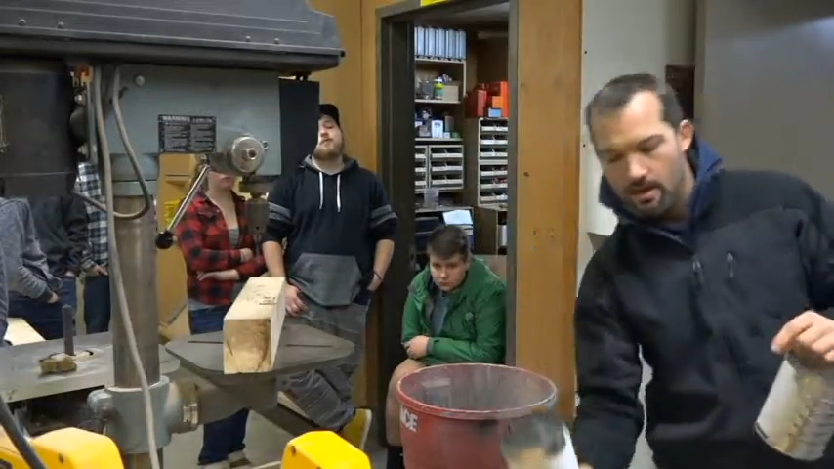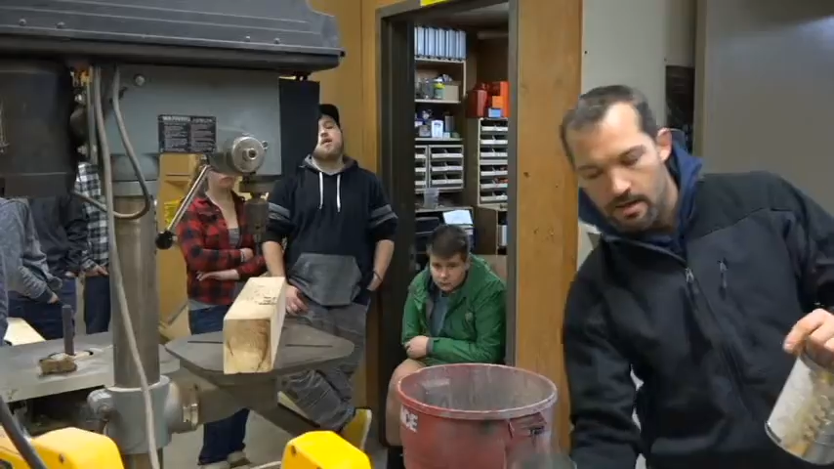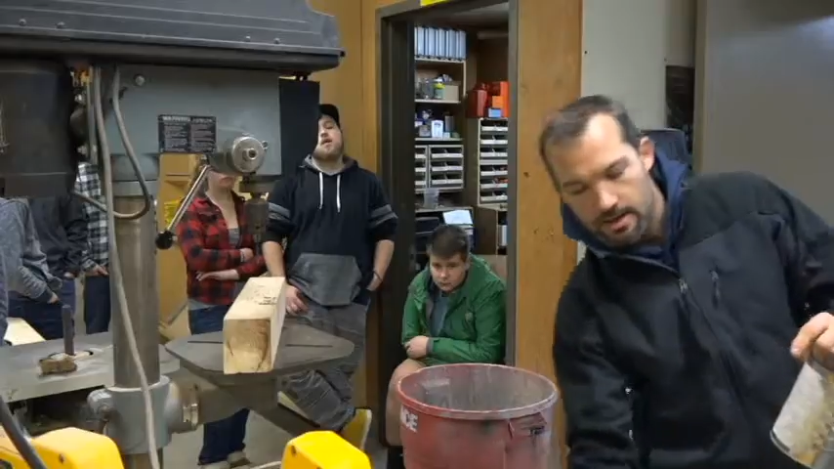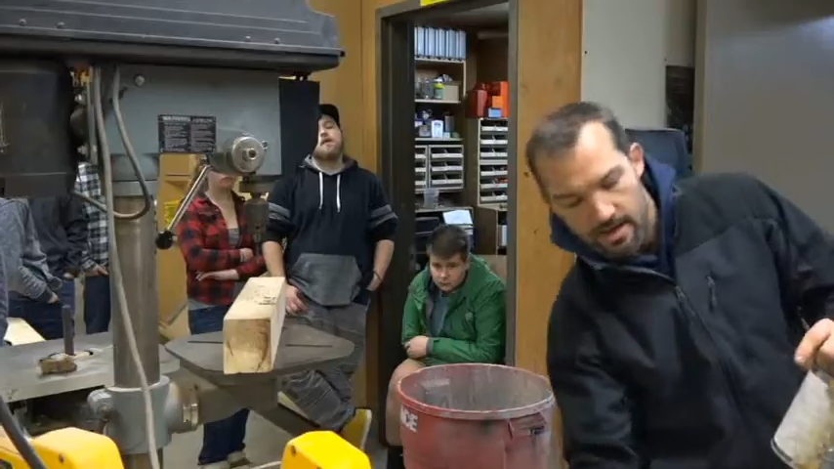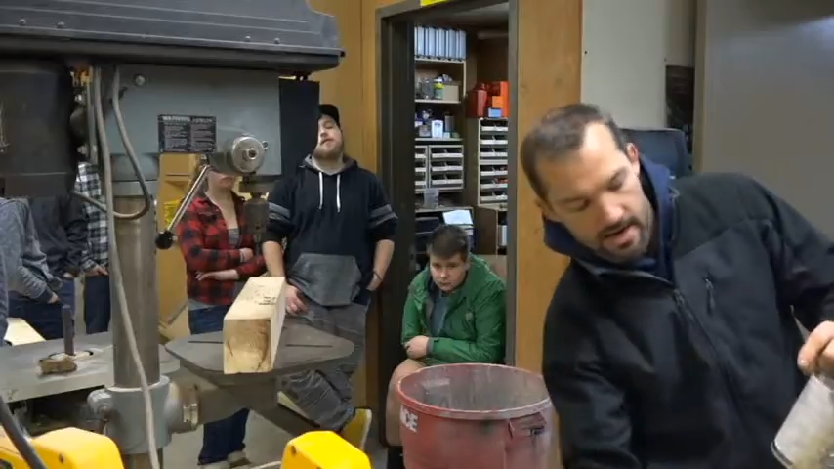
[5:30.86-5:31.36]

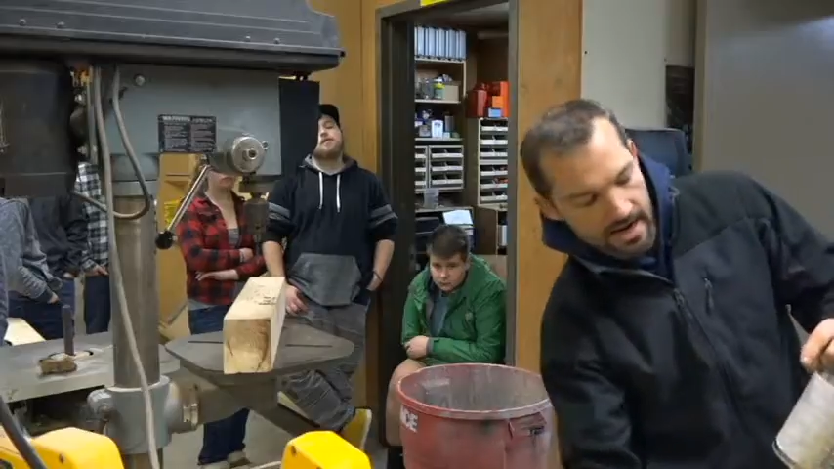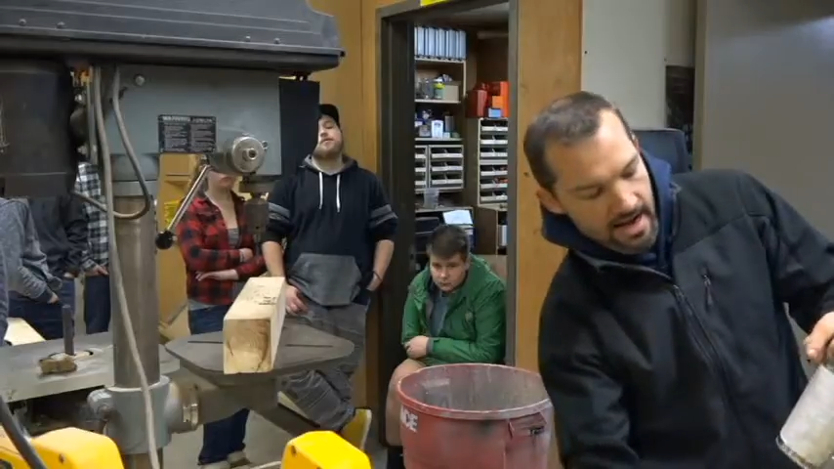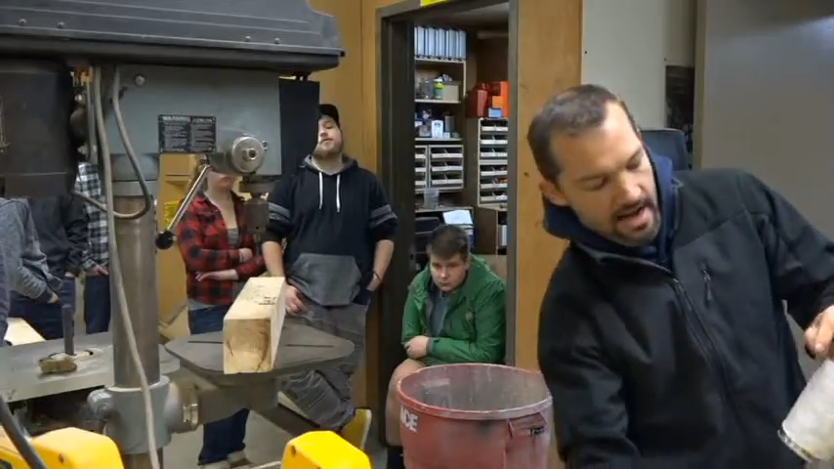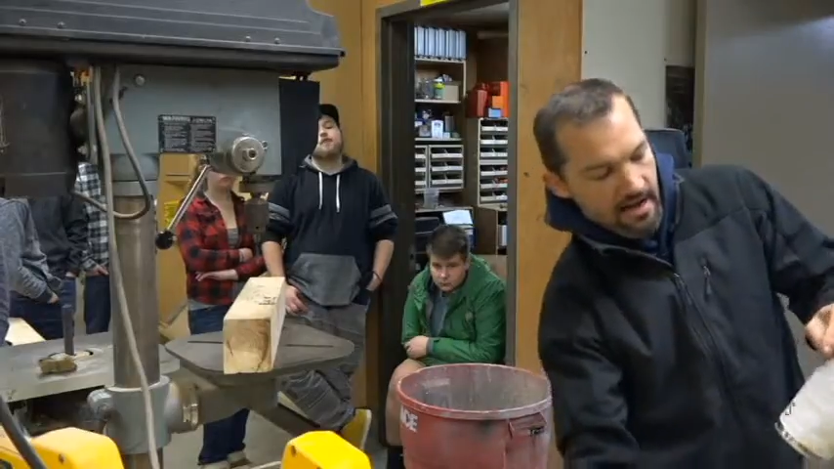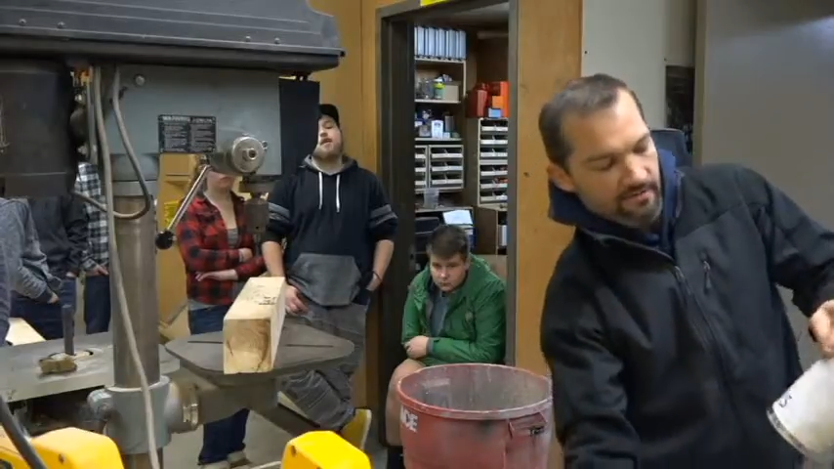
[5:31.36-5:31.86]
And then I
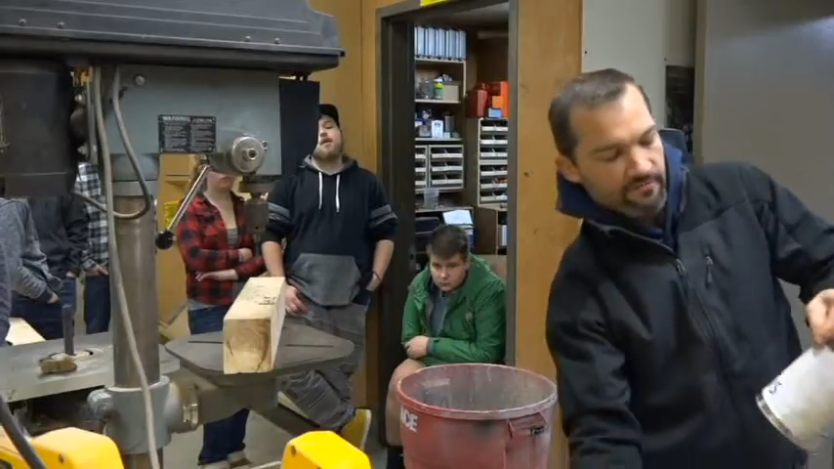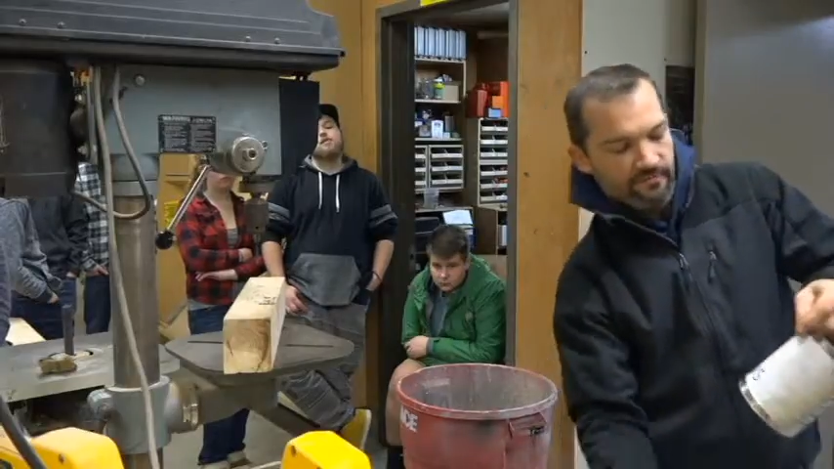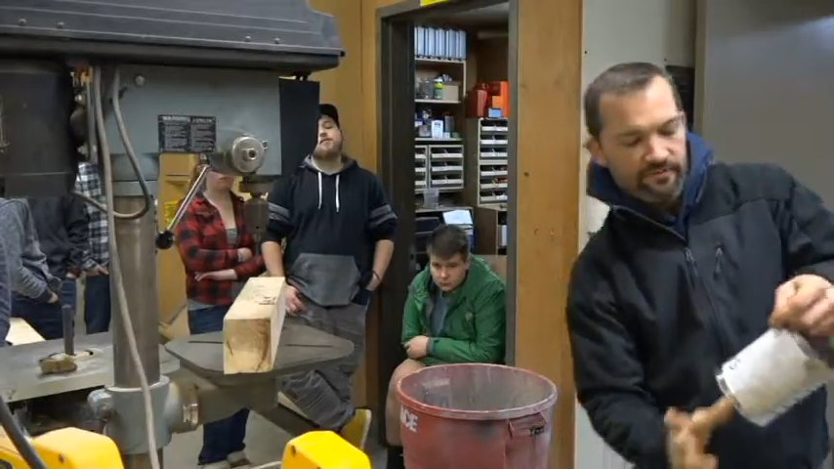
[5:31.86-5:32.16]
have